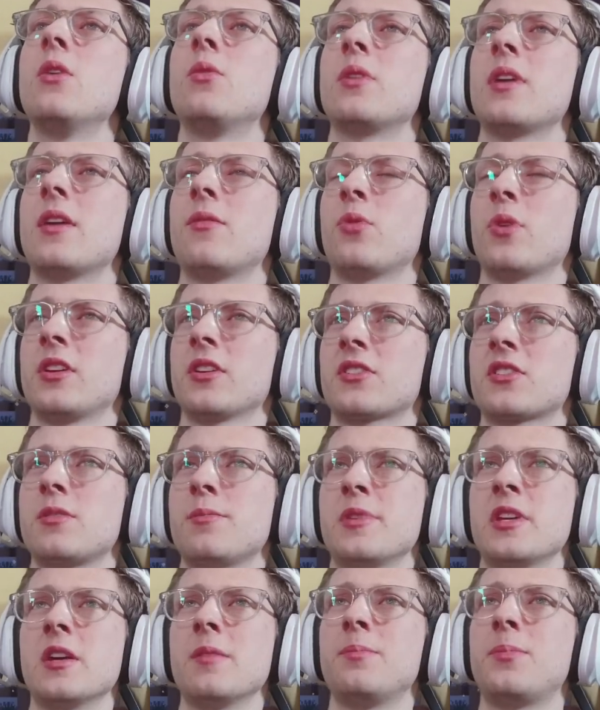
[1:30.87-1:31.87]
We have what looks
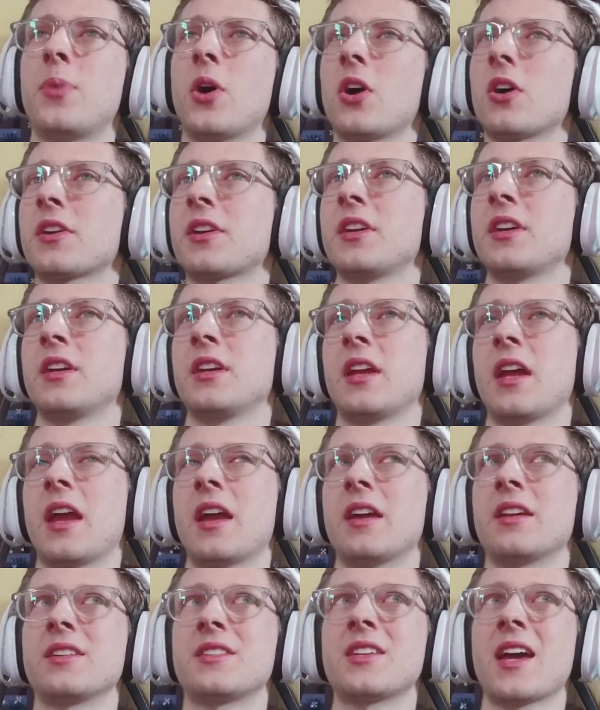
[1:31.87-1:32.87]
to be a Barkin
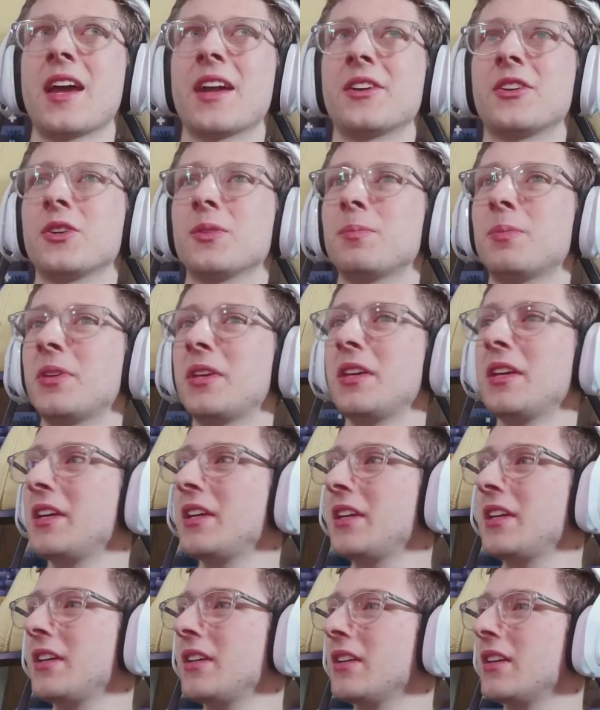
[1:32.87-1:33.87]
and a Tiger
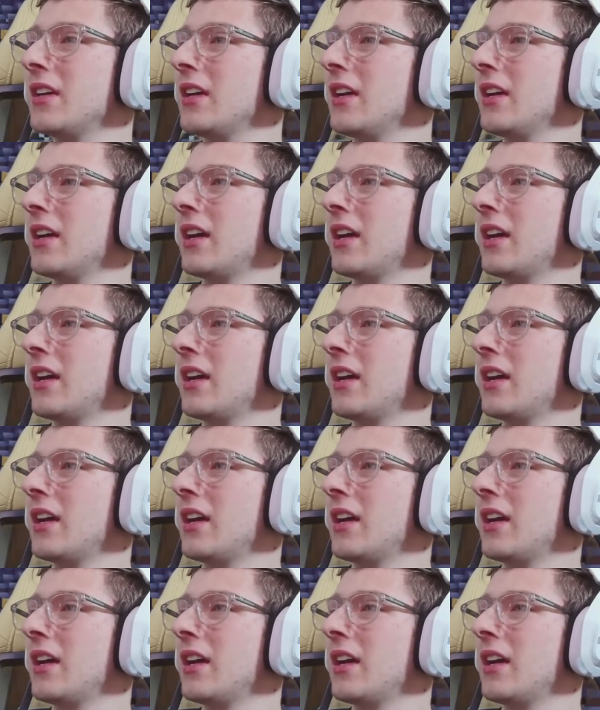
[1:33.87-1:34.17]
P.